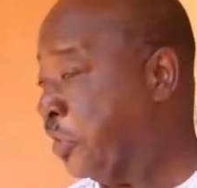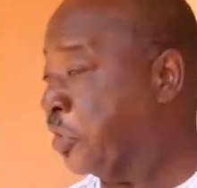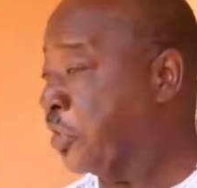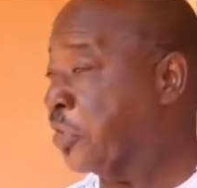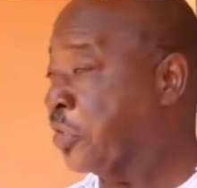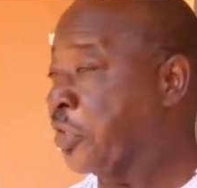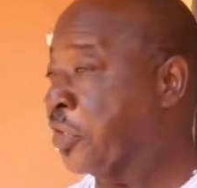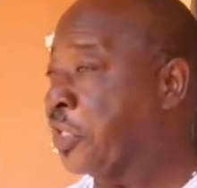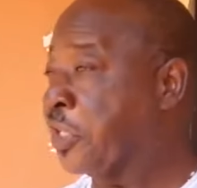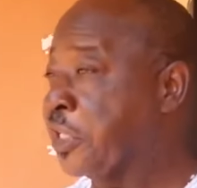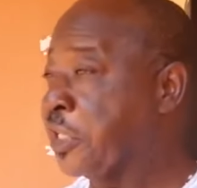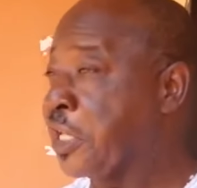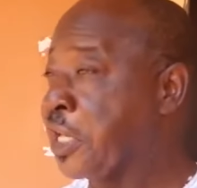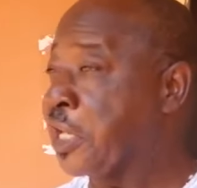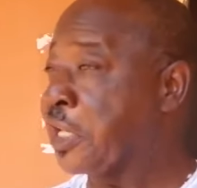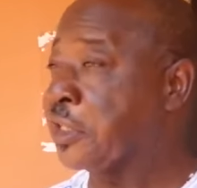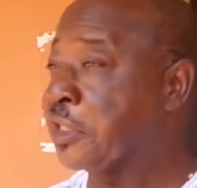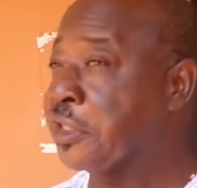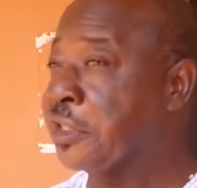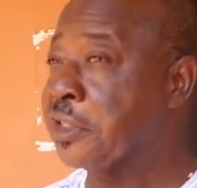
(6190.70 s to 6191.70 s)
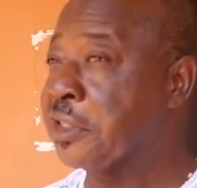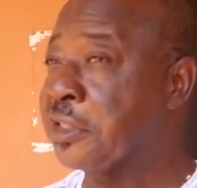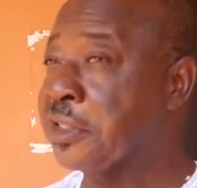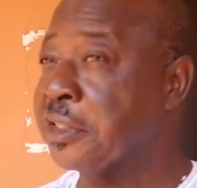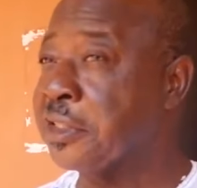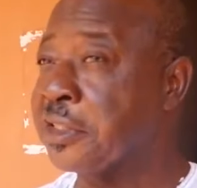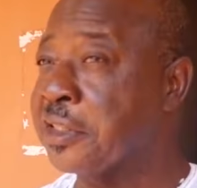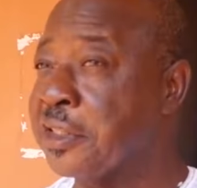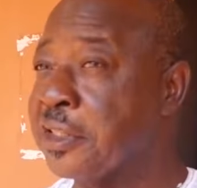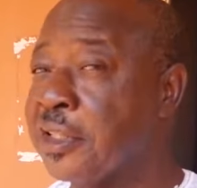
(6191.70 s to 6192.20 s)
It's not only that,
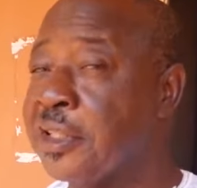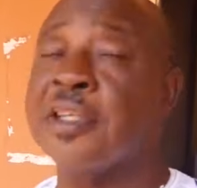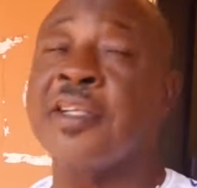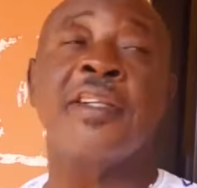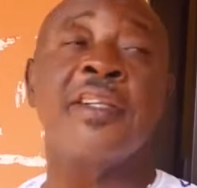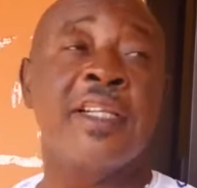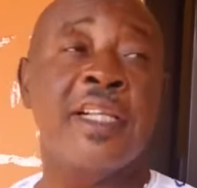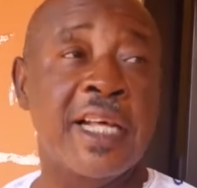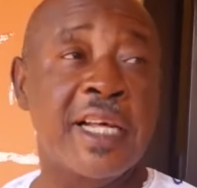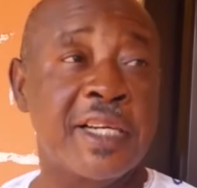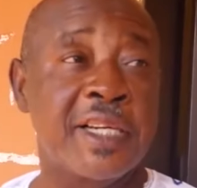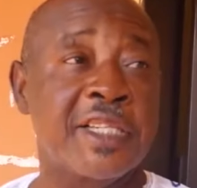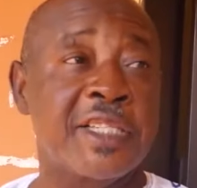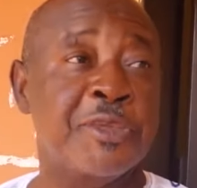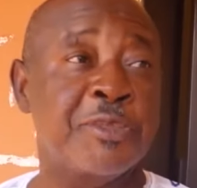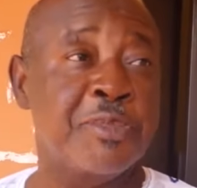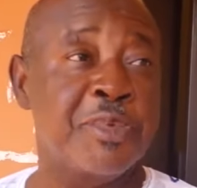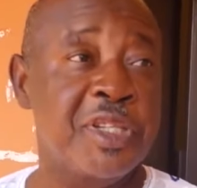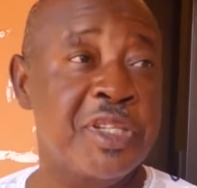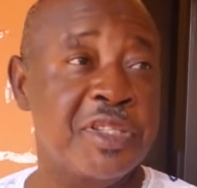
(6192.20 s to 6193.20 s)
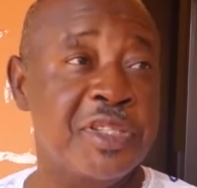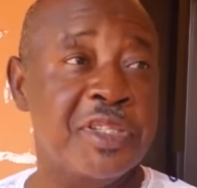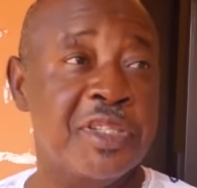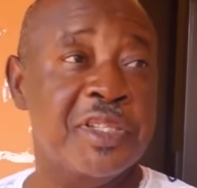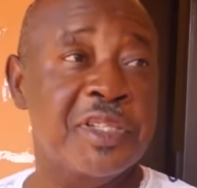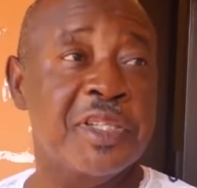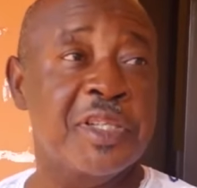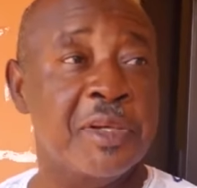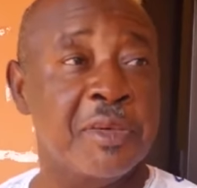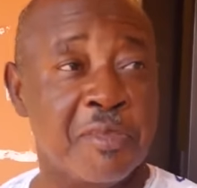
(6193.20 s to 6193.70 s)
there is
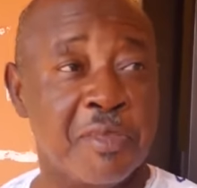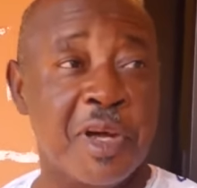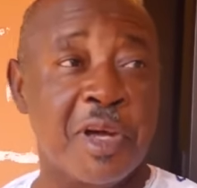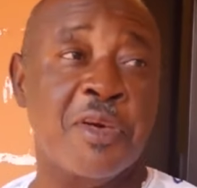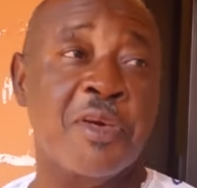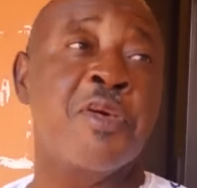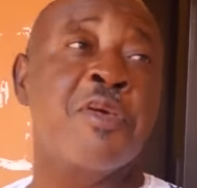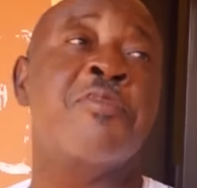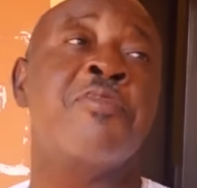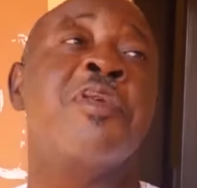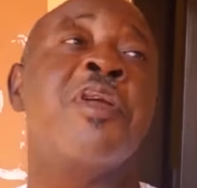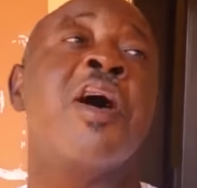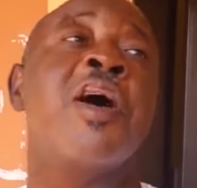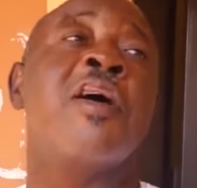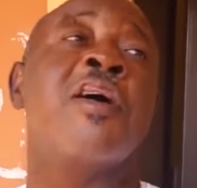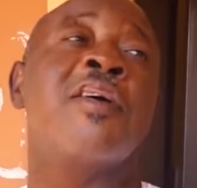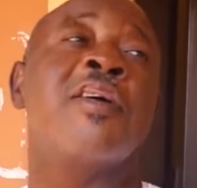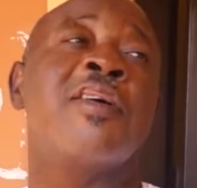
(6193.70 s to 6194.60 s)
peace in my home now.